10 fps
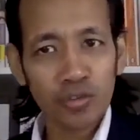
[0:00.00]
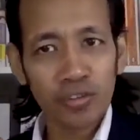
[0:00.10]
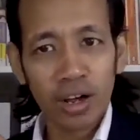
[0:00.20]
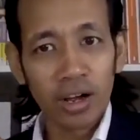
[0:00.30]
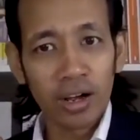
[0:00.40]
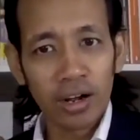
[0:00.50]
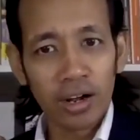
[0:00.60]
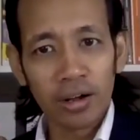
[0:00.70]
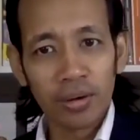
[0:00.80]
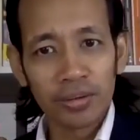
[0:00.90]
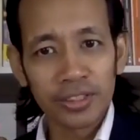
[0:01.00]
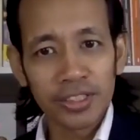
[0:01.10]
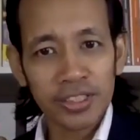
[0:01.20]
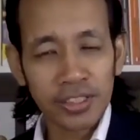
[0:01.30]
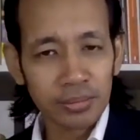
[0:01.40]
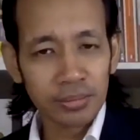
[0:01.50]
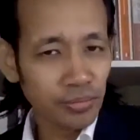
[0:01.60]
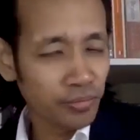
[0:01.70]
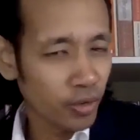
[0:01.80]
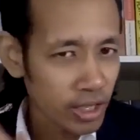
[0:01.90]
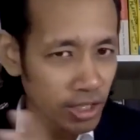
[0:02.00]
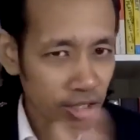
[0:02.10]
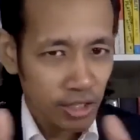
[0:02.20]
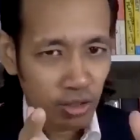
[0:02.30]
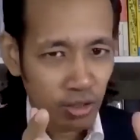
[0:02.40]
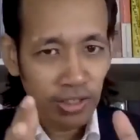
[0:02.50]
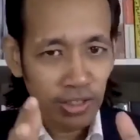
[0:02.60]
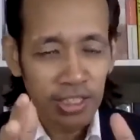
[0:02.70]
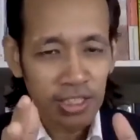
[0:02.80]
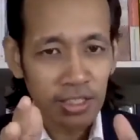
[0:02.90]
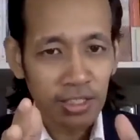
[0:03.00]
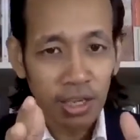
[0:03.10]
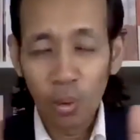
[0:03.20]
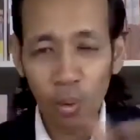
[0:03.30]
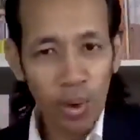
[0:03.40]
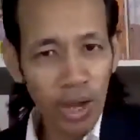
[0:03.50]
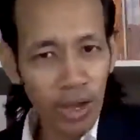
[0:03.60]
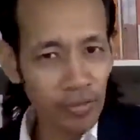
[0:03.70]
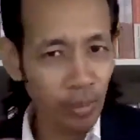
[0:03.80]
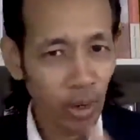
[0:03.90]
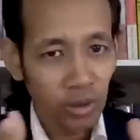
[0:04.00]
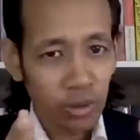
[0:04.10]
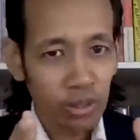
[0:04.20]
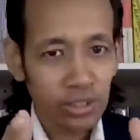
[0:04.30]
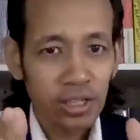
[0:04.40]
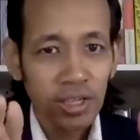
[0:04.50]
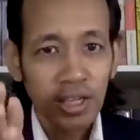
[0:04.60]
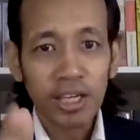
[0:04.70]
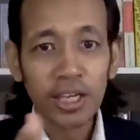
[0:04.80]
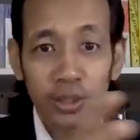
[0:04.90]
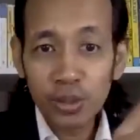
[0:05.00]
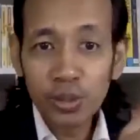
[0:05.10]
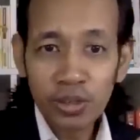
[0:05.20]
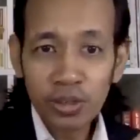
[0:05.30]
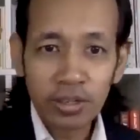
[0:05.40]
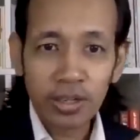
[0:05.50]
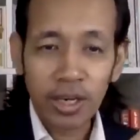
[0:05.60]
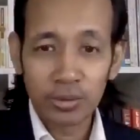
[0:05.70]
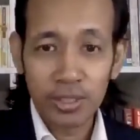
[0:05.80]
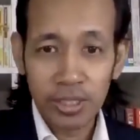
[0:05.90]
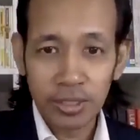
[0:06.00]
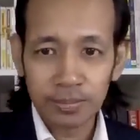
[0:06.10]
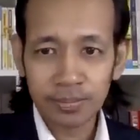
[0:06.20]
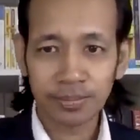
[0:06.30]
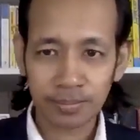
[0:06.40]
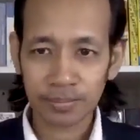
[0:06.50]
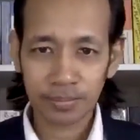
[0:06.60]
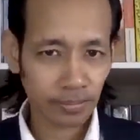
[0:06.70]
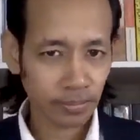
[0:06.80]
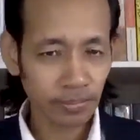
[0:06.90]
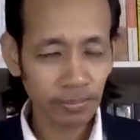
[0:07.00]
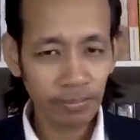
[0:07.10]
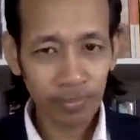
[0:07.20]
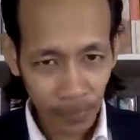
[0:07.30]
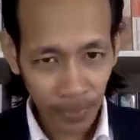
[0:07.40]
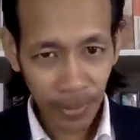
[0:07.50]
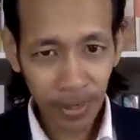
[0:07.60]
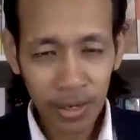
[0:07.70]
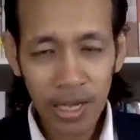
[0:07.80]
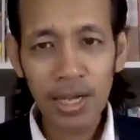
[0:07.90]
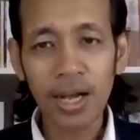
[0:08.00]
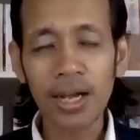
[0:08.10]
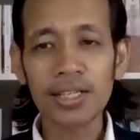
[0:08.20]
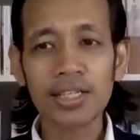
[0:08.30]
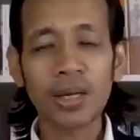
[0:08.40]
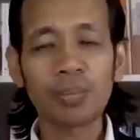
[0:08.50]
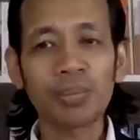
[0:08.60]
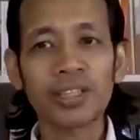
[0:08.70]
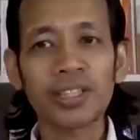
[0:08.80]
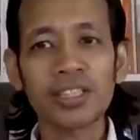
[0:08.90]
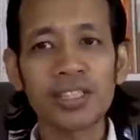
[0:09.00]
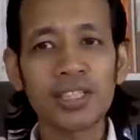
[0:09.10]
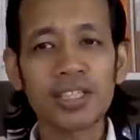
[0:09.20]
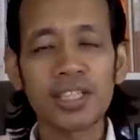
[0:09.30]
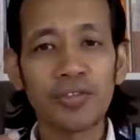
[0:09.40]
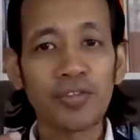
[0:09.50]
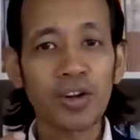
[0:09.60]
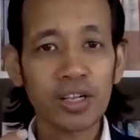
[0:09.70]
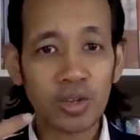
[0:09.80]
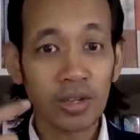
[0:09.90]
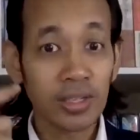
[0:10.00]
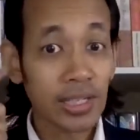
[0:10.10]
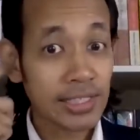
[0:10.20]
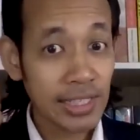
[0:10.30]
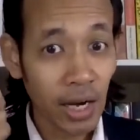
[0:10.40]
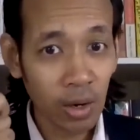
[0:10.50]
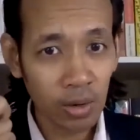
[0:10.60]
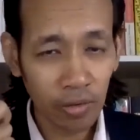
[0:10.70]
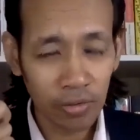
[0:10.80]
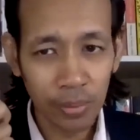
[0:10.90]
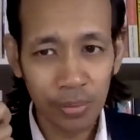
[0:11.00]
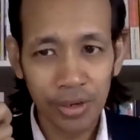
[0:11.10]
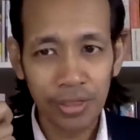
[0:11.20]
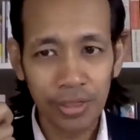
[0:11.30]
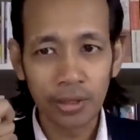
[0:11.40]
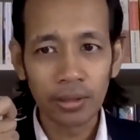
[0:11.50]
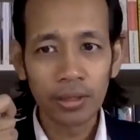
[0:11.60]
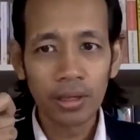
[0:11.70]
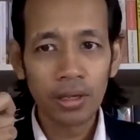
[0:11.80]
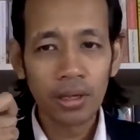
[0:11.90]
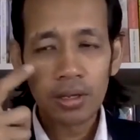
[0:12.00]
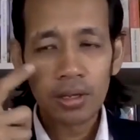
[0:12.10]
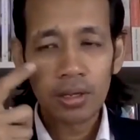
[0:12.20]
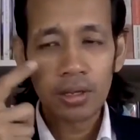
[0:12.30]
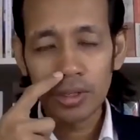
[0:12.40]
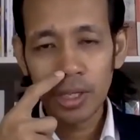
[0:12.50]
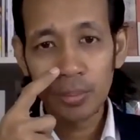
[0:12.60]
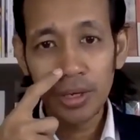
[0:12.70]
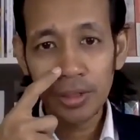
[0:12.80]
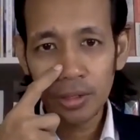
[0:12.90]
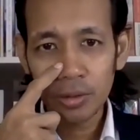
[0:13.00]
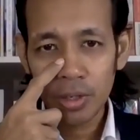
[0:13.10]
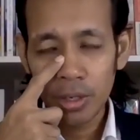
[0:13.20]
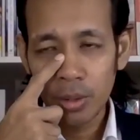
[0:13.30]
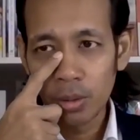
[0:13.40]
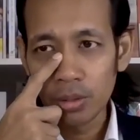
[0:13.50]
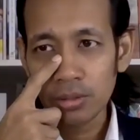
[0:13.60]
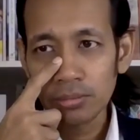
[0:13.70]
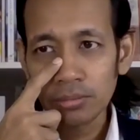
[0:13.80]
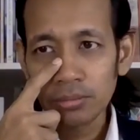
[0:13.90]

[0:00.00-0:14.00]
to uh, focus your attention away from all those into counting. Yeah, uh, some practitioners they focus on the sound of the breathing, so they breathe in through the nose,